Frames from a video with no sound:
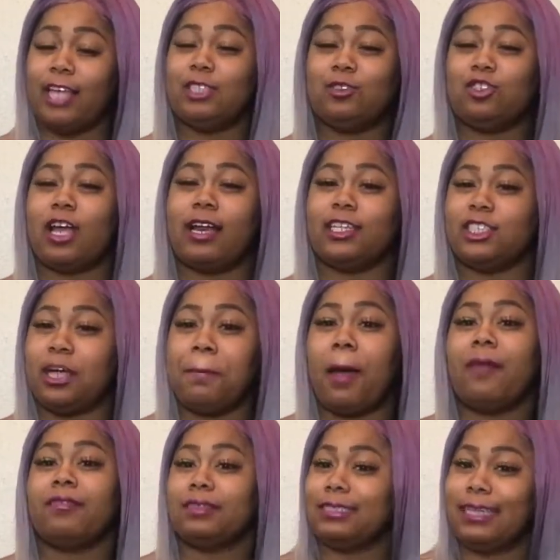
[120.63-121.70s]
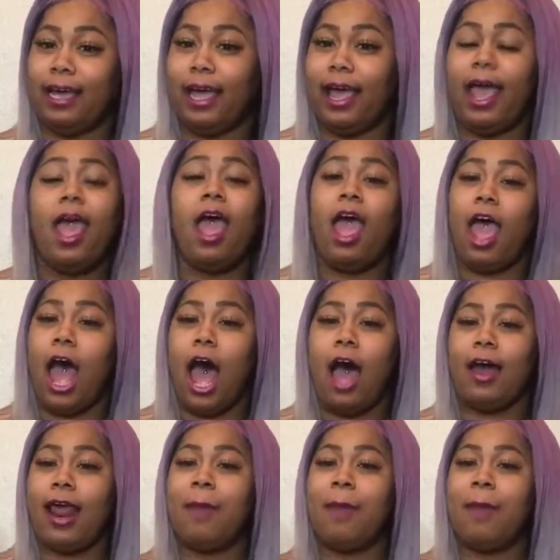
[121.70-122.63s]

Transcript: She was trying to jump off the sand, all that,